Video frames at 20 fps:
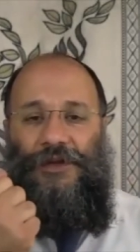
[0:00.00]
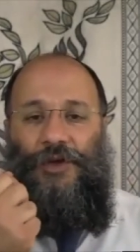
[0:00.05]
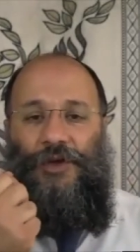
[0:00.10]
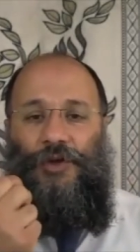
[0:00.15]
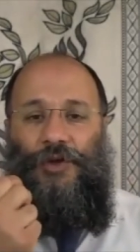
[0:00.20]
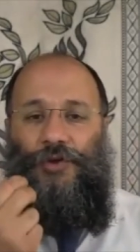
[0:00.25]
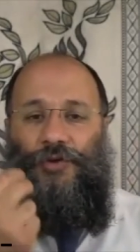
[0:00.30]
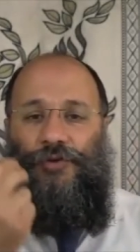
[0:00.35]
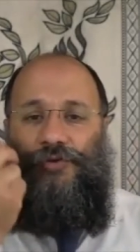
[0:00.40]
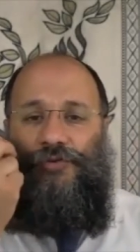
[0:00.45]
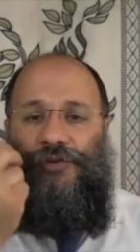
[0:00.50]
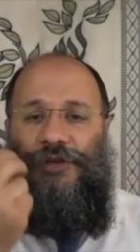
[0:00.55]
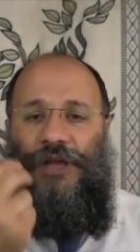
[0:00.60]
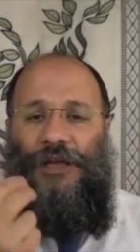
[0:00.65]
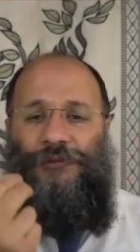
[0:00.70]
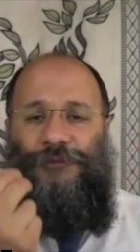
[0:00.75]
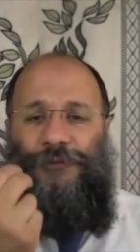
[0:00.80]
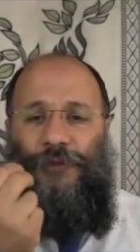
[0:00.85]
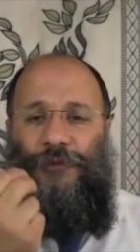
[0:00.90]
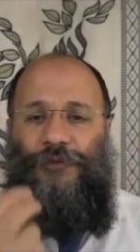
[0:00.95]
you do
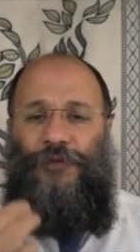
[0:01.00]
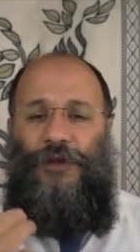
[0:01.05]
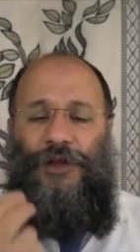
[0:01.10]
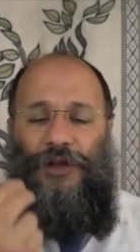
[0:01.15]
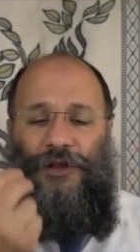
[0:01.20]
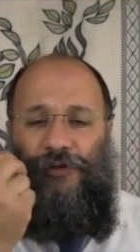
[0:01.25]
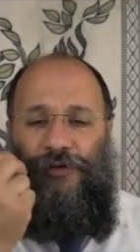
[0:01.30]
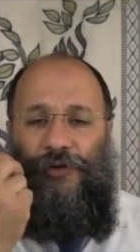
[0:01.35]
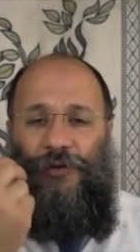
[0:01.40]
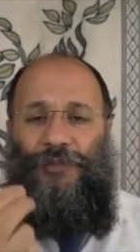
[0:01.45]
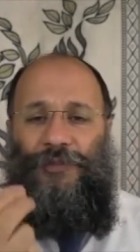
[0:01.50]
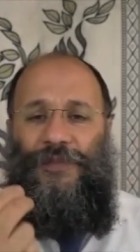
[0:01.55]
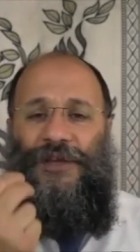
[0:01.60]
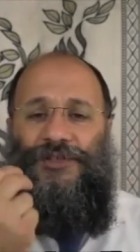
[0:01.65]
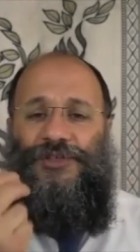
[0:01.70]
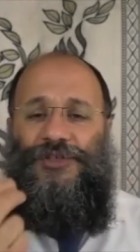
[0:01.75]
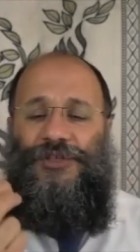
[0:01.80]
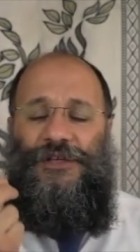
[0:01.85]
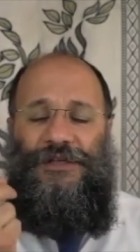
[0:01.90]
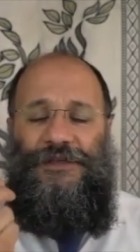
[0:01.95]
not fulfill your
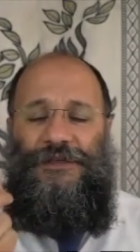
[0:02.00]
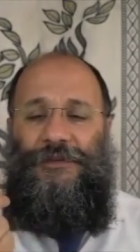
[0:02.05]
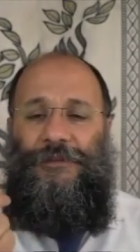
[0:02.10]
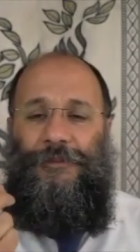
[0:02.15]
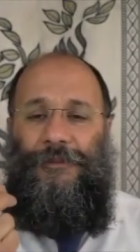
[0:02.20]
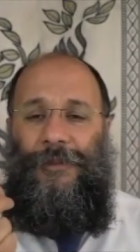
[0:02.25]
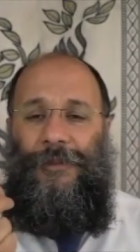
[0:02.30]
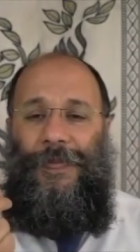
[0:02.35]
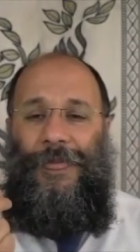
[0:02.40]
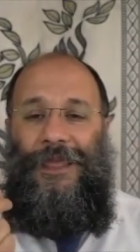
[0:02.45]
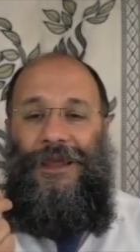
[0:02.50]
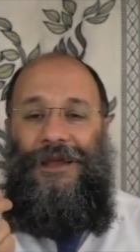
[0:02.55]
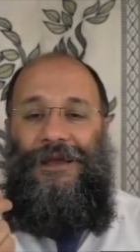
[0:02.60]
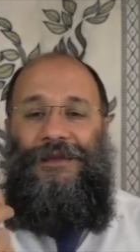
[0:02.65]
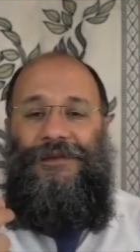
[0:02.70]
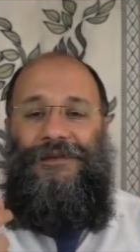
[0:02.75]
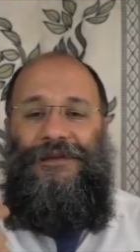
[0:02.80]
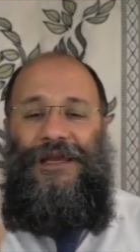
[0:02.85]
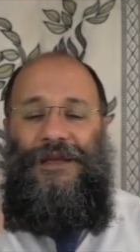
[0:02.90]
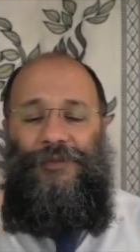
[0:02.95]
mission,
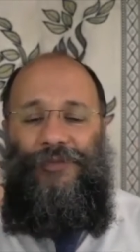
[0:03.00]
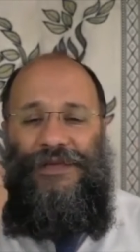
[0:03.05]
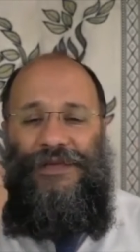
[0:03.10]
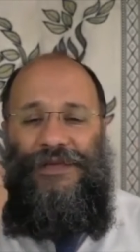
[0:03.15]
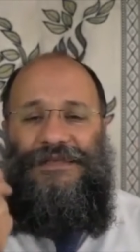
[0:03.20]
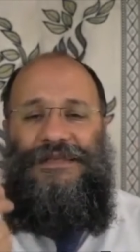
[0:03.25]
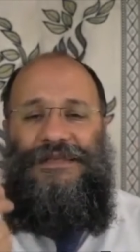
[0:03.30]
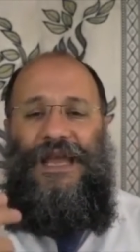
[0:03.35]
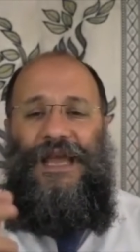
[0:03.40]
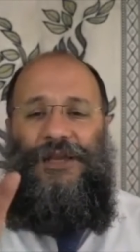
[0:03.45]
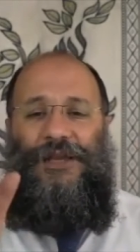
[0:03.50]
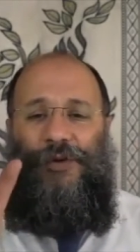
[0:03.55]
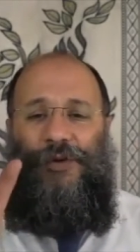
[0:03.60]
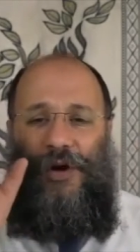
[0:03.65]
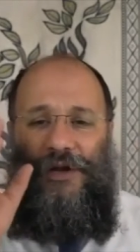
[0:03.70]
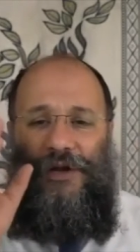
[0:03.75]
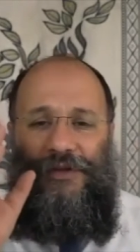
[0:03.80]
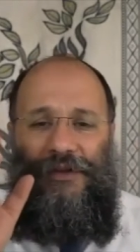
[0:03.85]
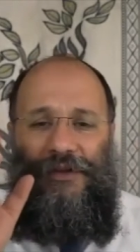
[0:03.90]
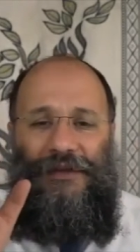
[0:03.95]
then we say you
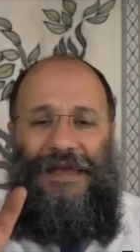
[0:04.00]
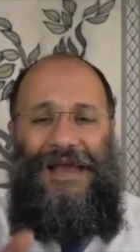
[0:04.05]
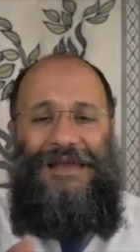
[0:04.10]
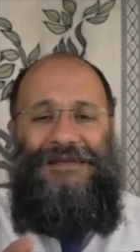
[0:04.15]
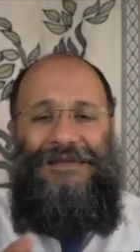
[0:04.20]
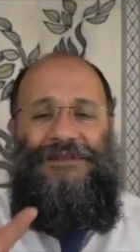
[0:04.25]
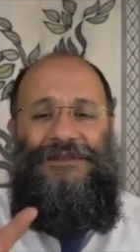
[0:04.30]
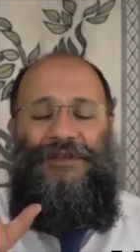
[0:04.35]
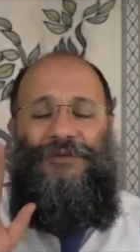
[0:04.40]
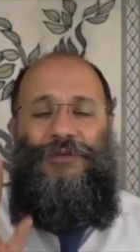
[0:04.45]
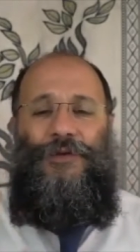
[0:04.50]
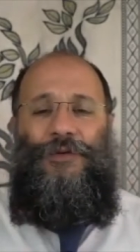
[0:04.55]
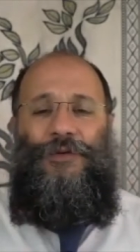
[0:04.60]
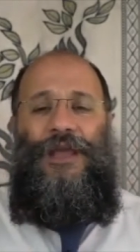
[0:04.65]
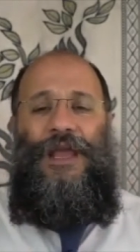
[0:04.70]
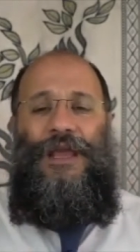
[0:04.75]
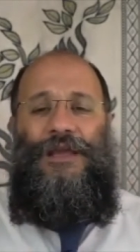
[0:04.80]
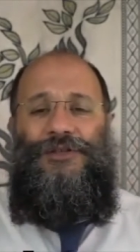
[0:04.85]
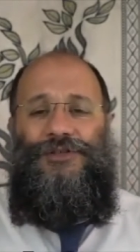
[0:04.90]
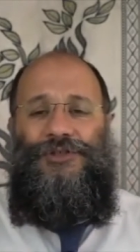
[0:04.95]
are the last of
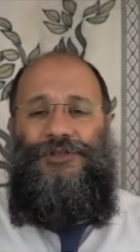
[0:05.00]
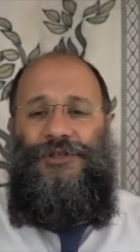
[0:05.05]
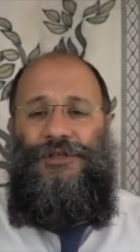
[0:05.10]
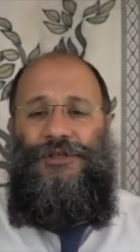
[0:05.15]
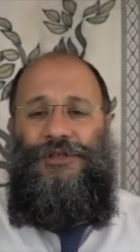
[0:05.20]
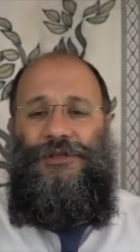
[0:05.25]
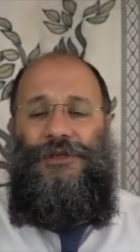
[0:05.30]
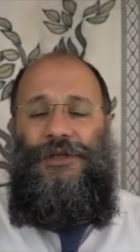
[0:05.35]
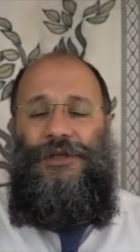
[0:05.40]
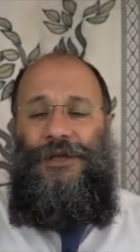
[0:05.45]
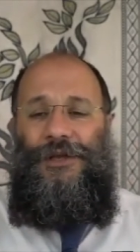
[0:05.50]
creation.